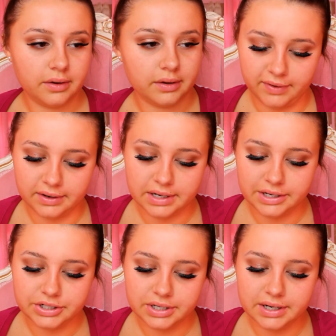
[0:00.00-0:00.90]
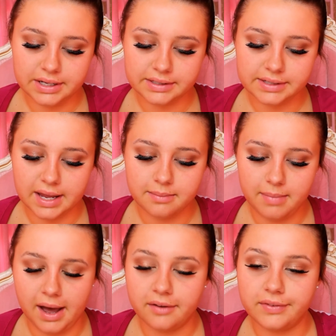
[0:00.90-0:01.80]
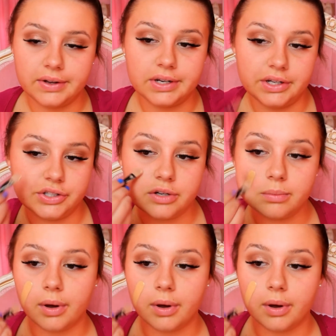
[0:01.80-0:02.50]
The foundation is a matte foundation,